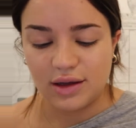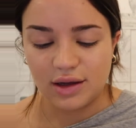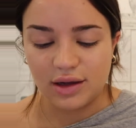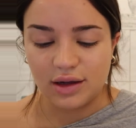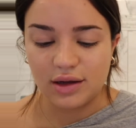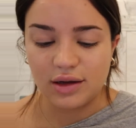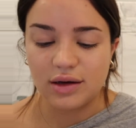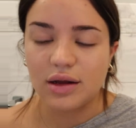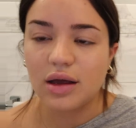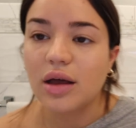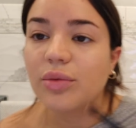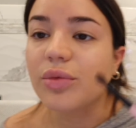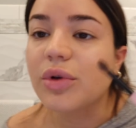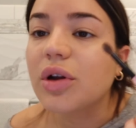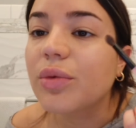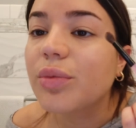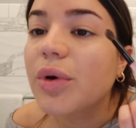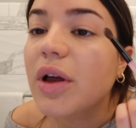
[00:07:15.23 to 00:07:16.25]
and I'm
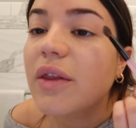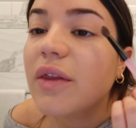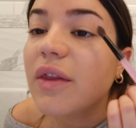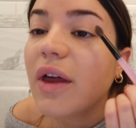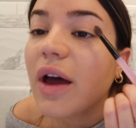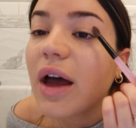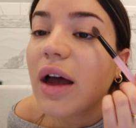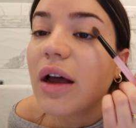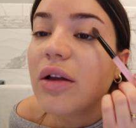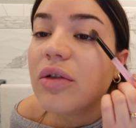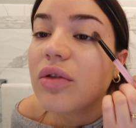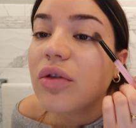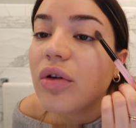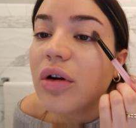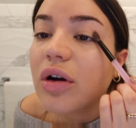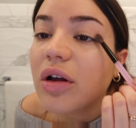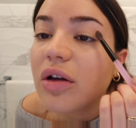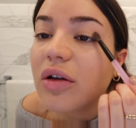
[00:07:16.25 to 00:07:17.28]
gonna put that
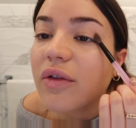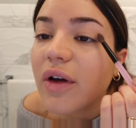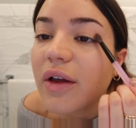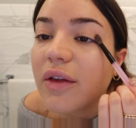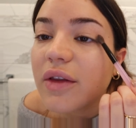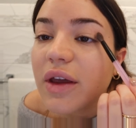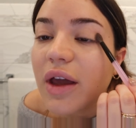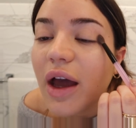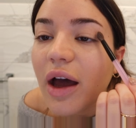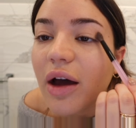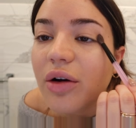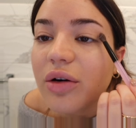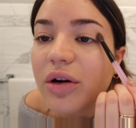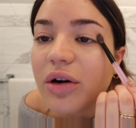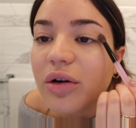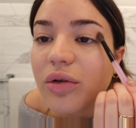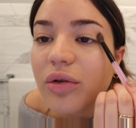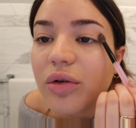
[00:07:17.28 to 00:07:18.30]
sort of on the
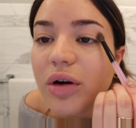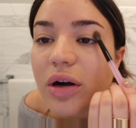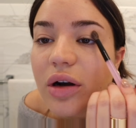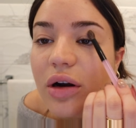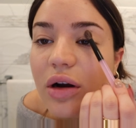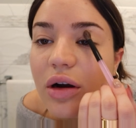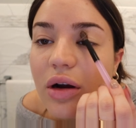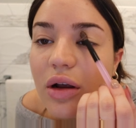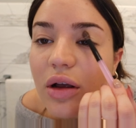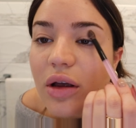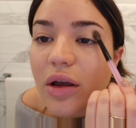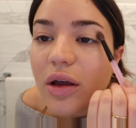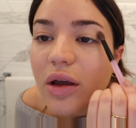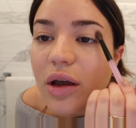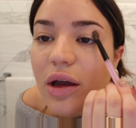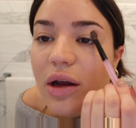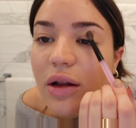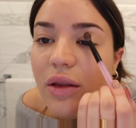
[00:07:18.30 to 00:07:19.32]
outer corner
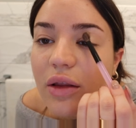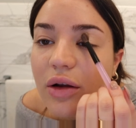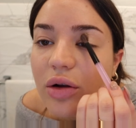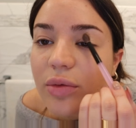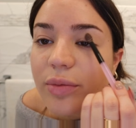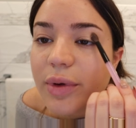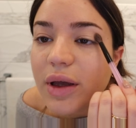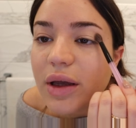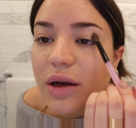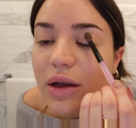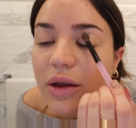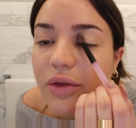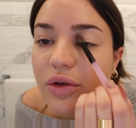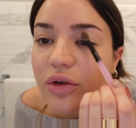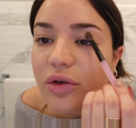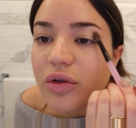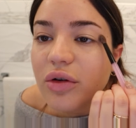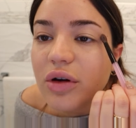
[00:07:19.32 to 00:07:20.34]
and a little bit in
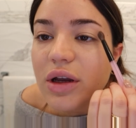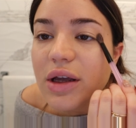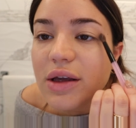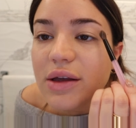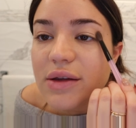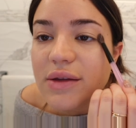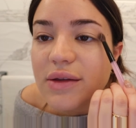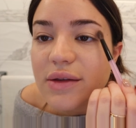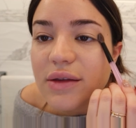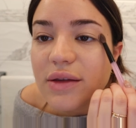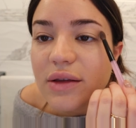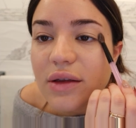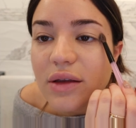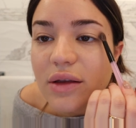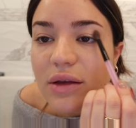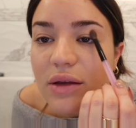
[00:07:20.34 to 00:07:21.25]
the crease.